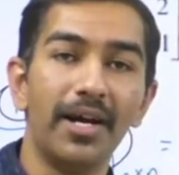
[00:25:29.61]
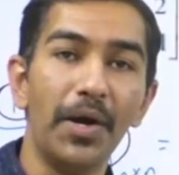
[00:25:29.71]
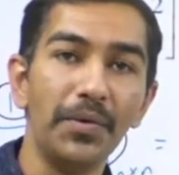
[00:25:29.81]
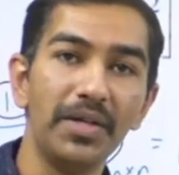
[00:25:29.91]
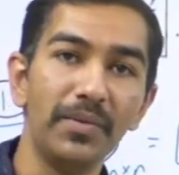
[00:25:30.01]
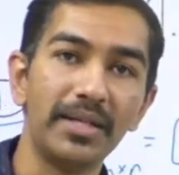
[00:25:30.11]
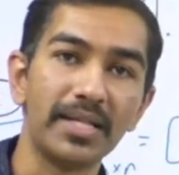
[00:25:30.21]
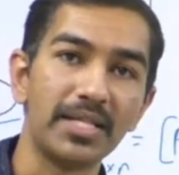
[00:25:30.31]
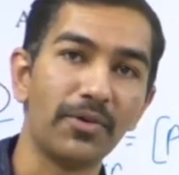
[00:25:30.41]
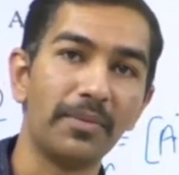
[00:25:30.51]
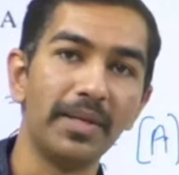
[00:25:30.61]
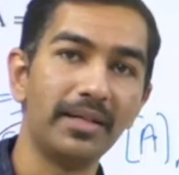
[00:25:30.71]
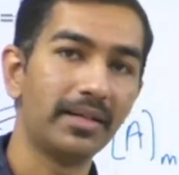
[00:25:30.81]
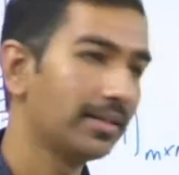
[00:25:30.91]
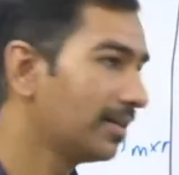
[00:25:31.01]
How did we transform
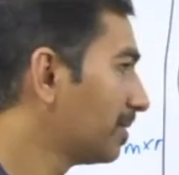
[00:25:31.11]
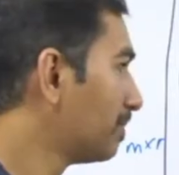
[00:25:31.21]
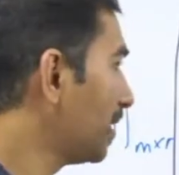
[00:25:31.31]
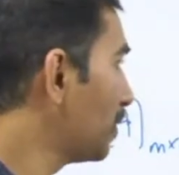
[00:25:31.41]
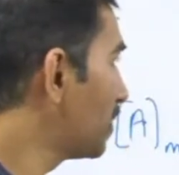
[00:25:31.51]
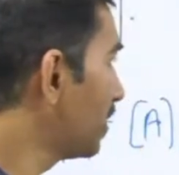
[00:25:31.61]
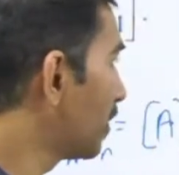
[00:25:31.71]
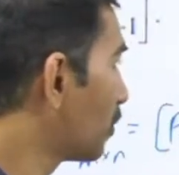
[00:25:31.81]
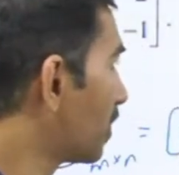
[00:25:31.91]
it? By using the row